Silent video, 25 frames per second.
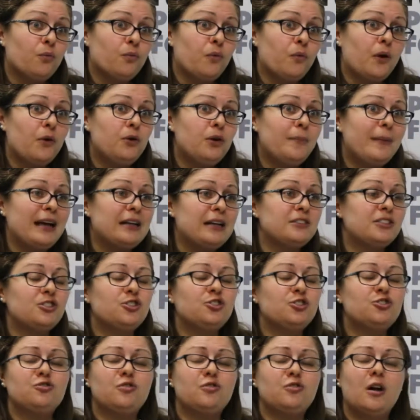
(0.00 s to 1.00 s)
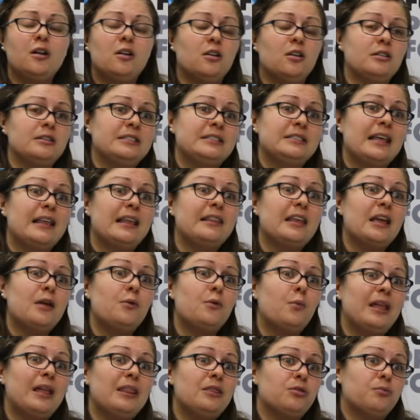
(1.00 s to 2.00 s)
wrote about struggles that
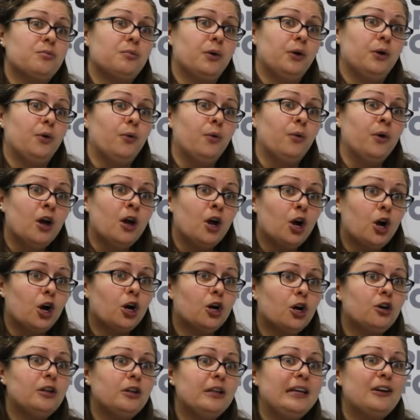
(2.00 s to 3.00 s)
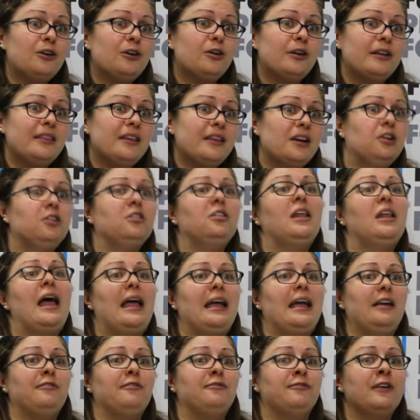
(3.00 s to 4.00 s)
they went through earlier in their
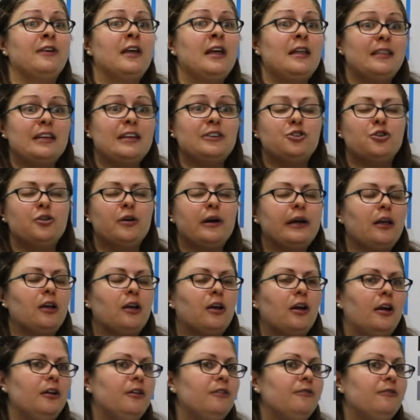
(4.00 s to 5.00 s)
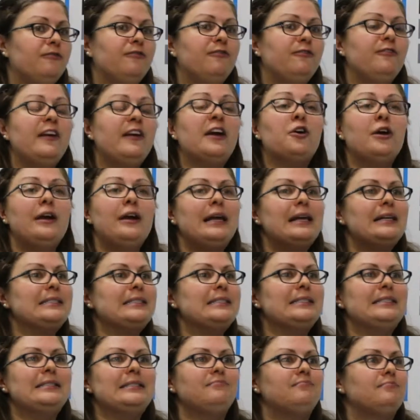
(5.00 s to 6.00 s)
life that triggered
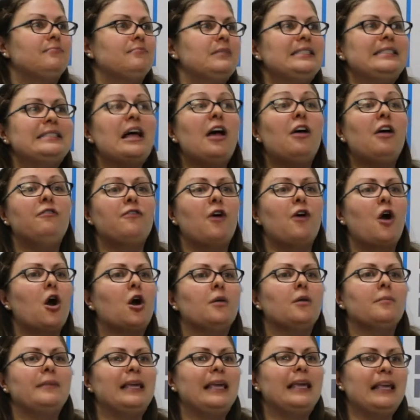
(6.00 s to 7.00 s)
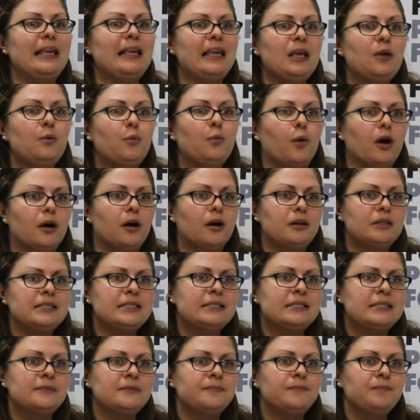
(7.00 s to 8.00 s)
various self harm
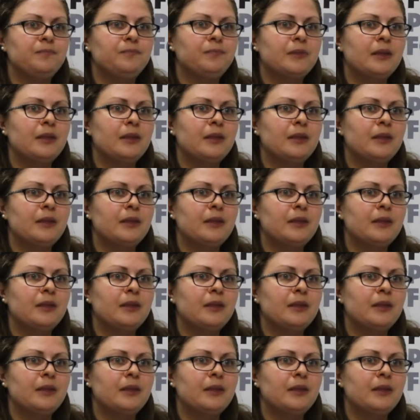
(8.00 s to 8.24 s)
keywords.